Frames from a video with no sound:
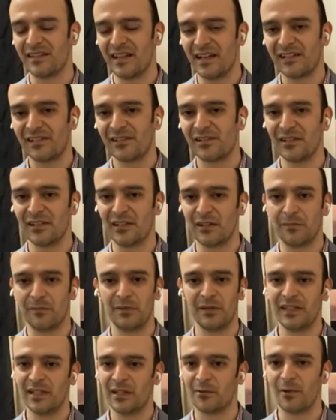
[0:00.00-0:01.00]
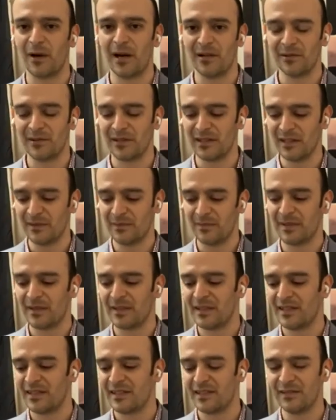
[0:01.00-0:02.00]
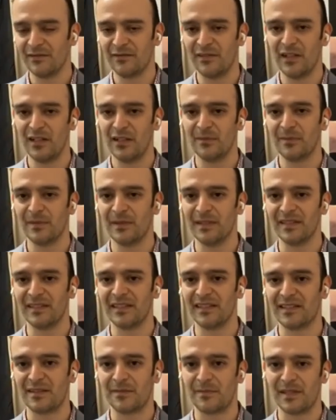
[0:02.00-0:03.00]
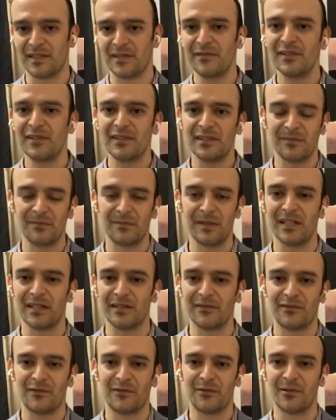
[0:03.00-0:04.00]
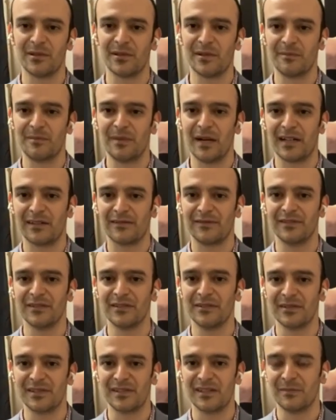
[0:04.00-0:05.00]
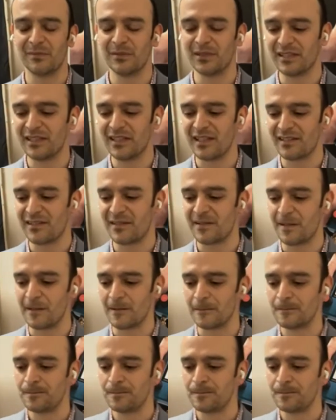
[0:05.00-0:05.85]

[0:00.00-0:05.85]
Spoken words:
actually a complete ground up development that's specifically made for the backflow assembly tester.